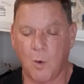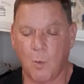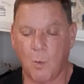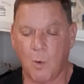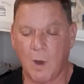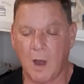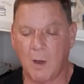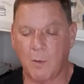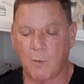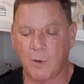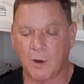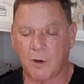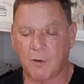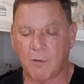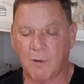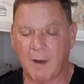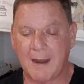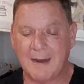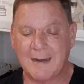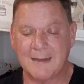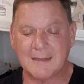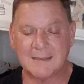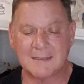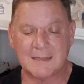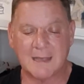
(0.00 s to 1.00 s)
While we're
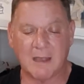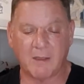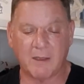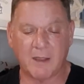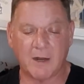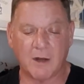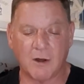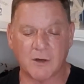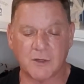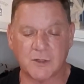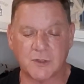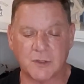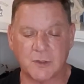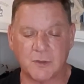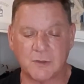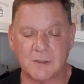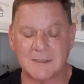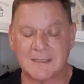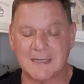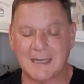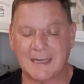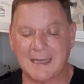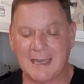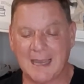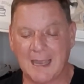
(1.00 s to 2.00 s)
great at telling our
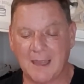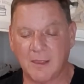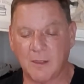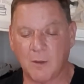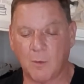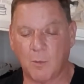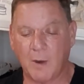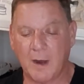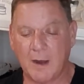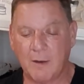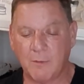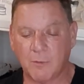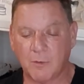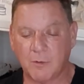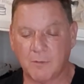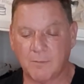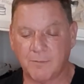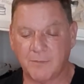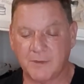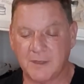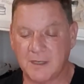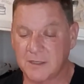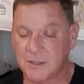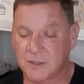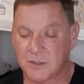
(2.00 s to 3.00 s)
students to get in the weight
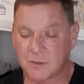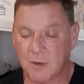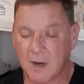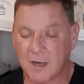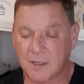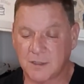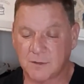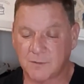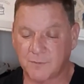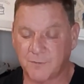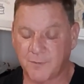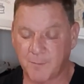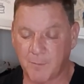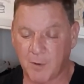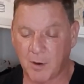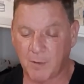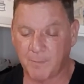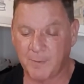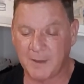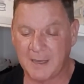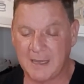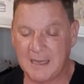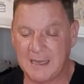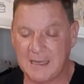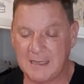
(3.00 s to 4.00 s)
room, the instruction from
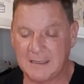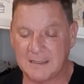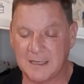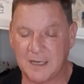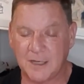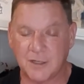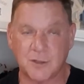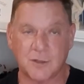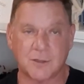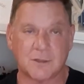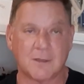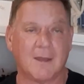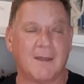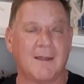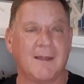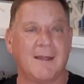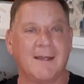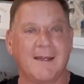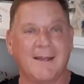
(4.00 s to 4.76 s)
our P E teachers.